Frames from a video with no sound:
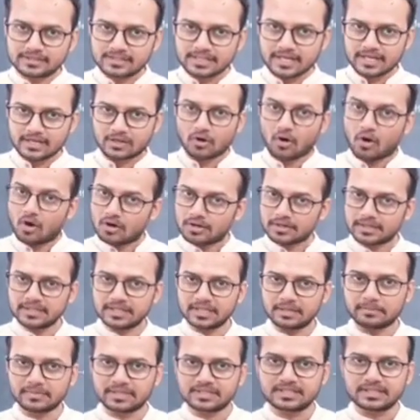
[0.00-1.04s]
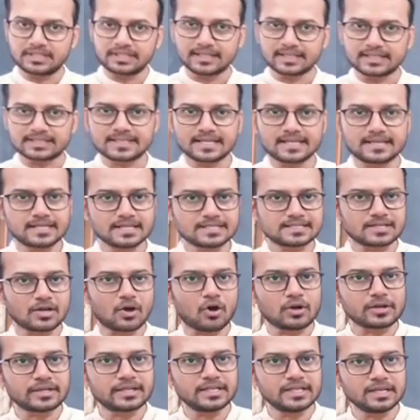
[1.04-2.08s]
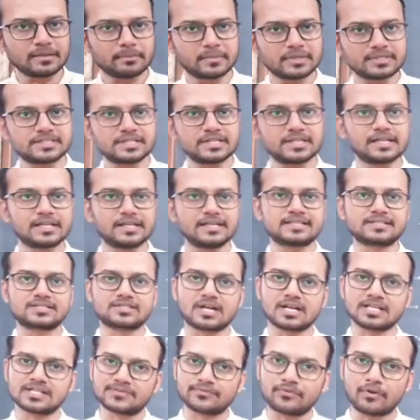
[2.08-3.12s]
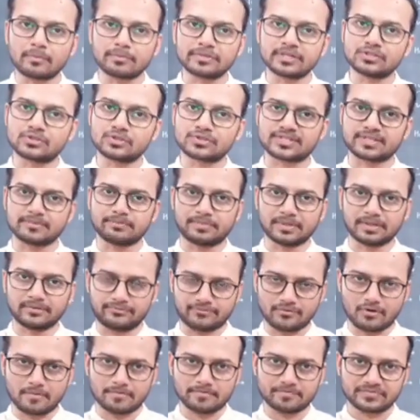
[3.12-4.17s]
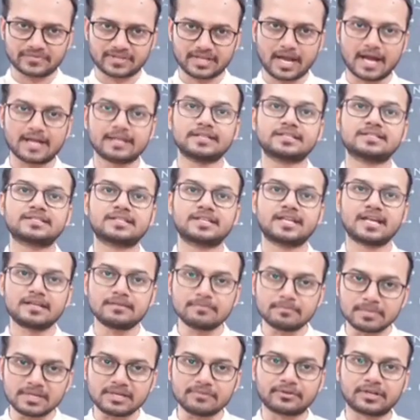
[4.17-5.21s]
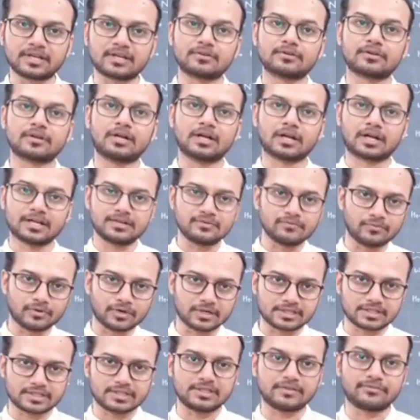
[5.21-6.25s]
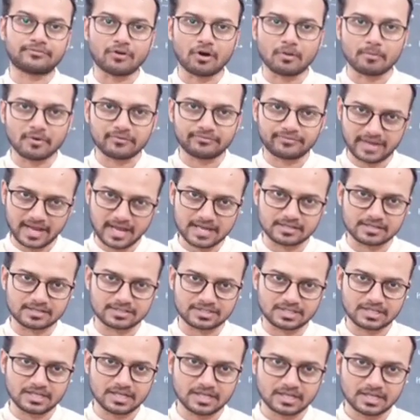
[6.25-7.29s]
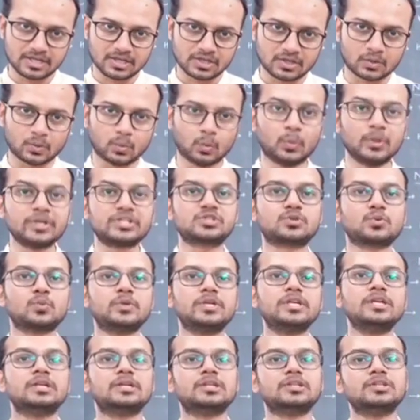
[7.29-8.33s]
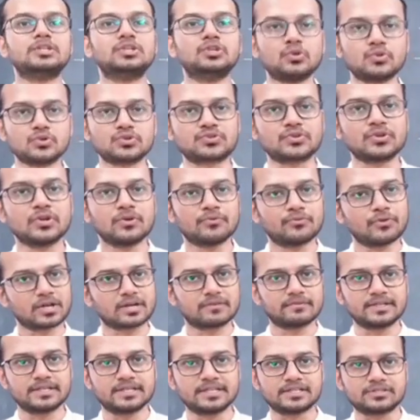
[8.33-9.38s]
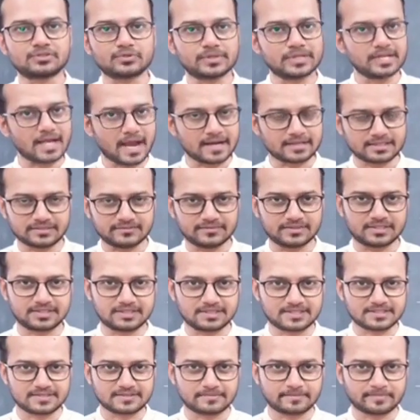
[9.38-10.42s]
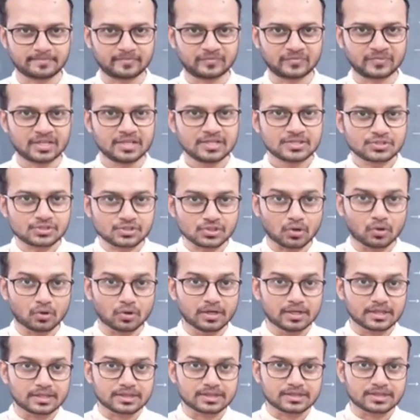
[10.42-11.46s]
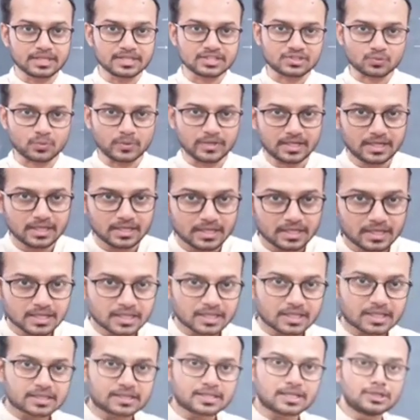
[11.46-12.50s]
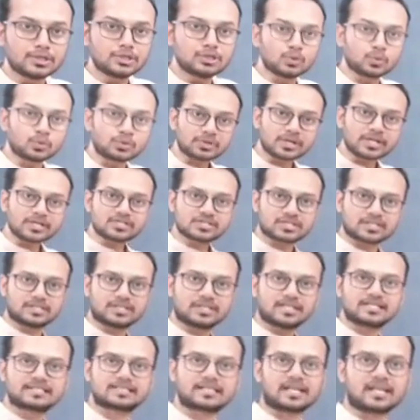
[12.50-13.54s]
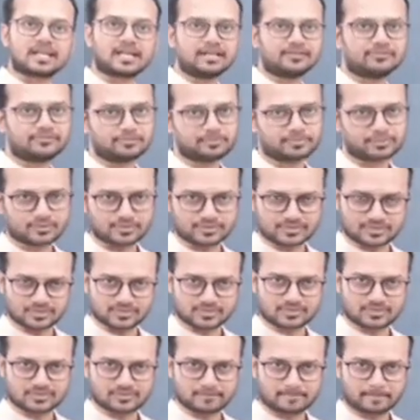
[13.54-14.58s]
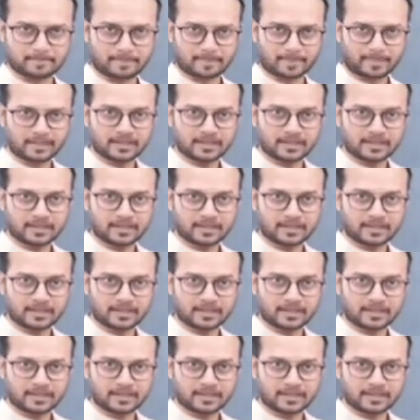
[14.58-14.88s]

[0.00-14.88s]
intake organic materials, and this organic material is transformed into simple form, and it can be converted in the form of energy which we use for our day-to-day activities. So this way the nutrition is a life process.